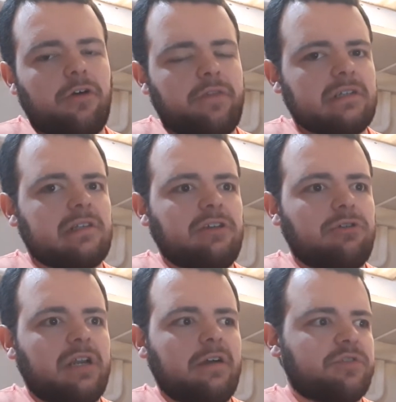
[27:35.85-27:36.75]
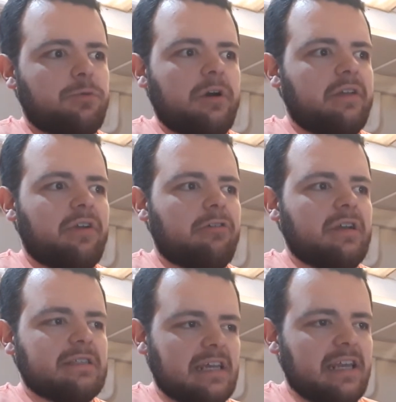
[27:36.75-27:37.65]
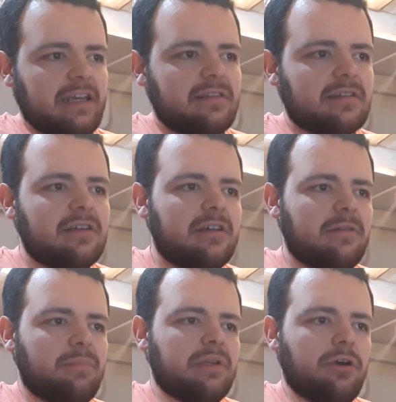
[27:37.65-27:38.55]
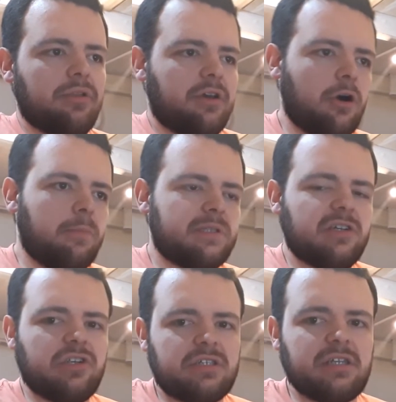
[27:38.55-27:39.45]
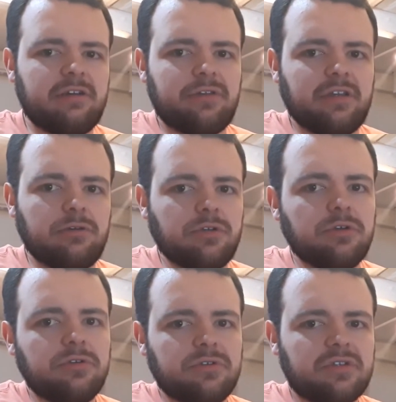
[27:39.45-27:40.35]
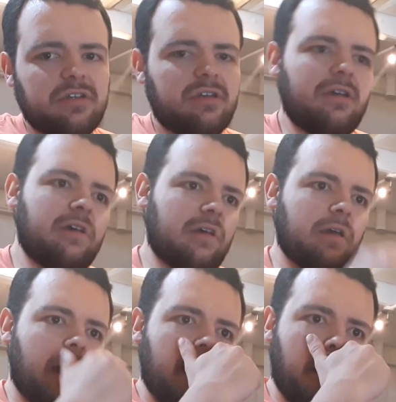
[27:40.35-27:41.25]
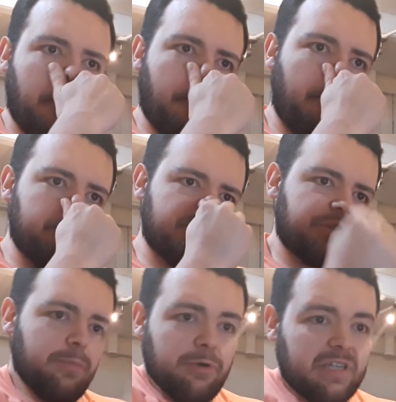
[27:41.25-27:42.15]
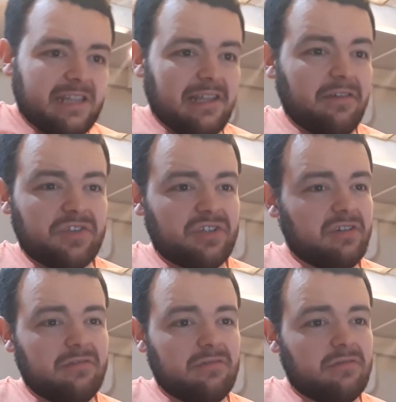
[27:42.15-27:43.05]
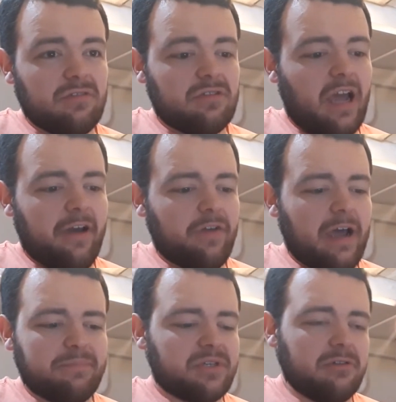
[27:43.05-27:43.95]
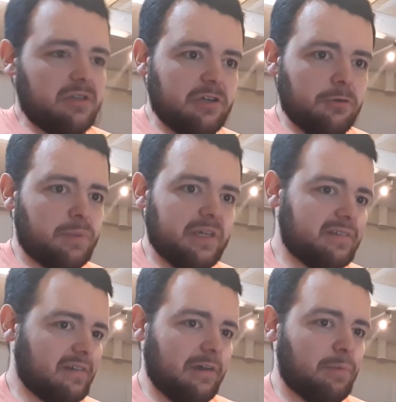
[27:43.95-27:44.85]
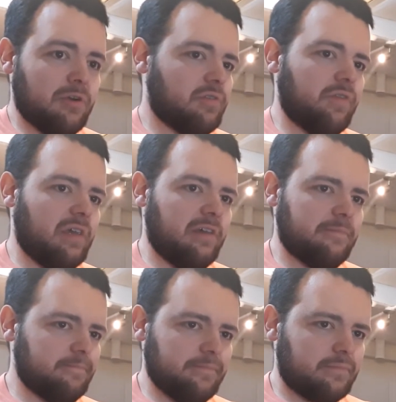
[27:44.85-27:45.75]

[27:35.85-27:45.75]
Obviously, you can have squatting variants in it, but not the competition style that you use. Sumo deadlifts have absolutely no place in hypertrophy.